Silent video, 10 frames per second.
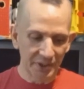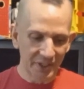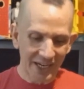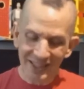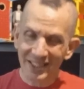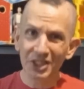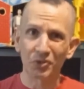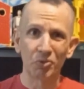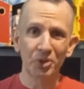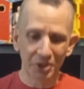And I think
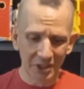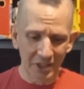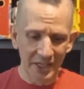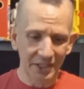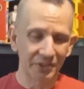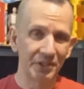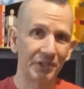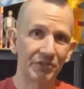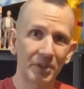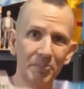that's really unlikely,
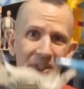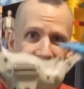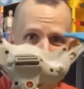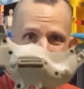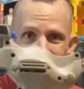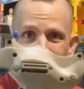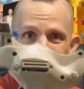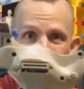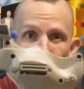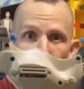because something like this,
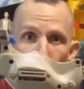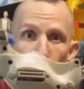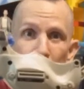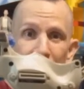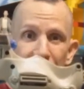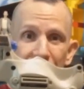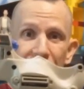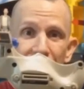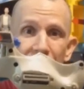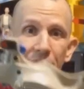as broken as
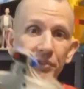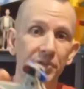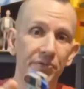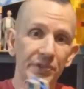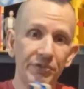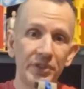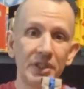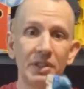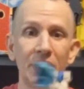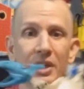this is, if this
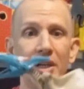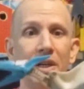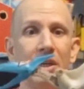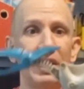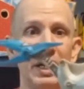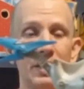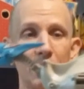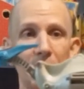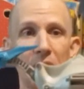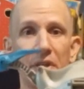didn't end
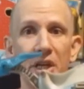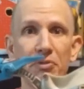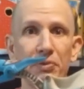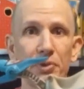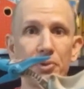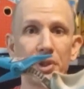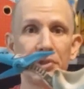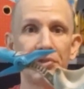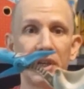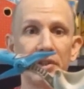up in a landfill and
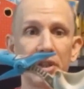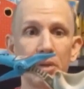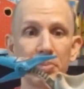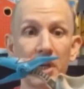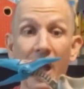this ended up in an